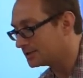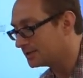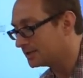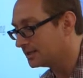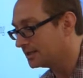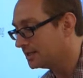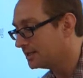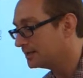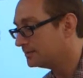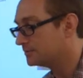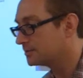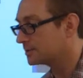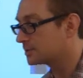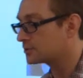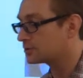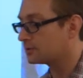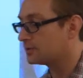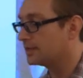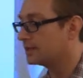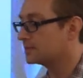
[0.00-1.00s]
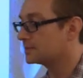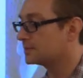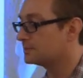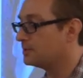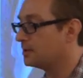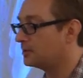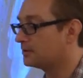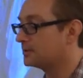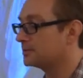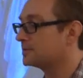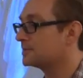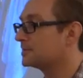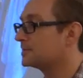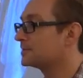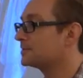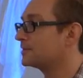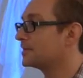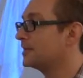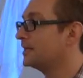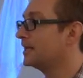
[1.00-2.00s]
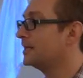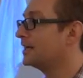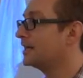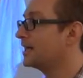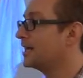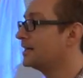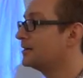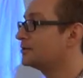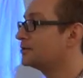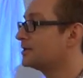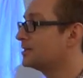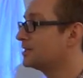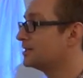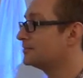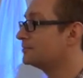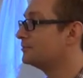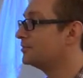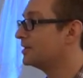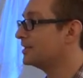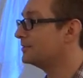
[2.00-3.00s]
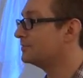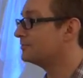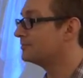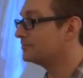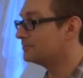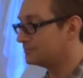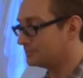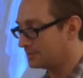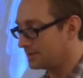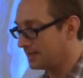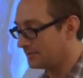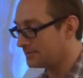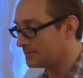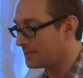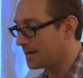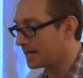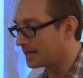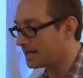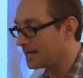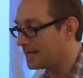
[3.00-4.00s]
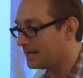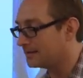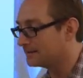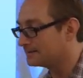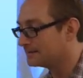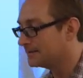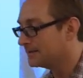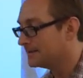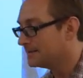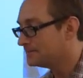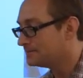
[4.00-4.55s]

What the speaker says: Him destroying his opponents is kinetic energy being given back out.